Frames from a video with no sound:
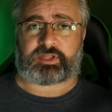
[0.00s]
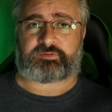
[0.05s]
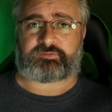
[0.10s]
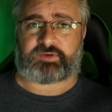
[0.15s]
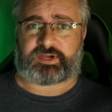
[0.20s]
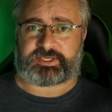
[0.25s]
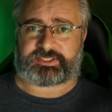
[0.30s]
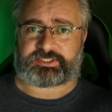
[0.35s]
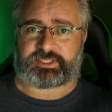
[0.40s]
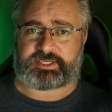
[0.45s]

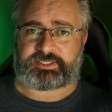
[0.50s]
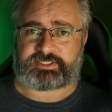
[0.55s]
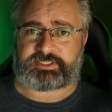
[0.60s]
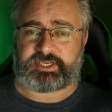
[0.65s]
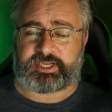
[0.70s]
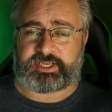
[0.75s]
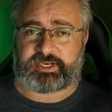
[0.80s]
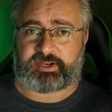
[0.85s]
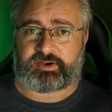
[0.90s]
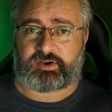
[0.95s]
advice they
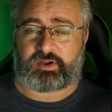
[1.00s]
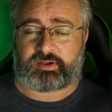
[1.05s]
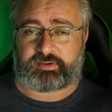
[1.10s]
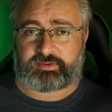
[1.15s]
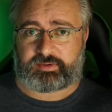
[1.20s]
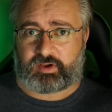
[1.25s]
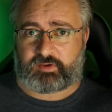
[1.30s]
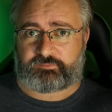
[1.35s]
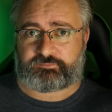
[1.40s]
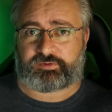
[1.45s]
did, and
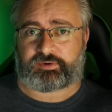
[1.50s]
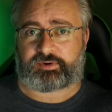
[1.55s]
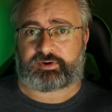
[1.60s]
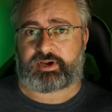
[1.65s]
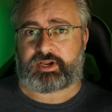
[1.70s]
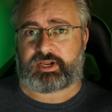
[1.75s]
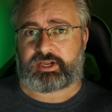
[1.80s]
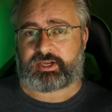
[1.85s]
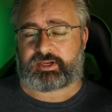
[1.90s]
offer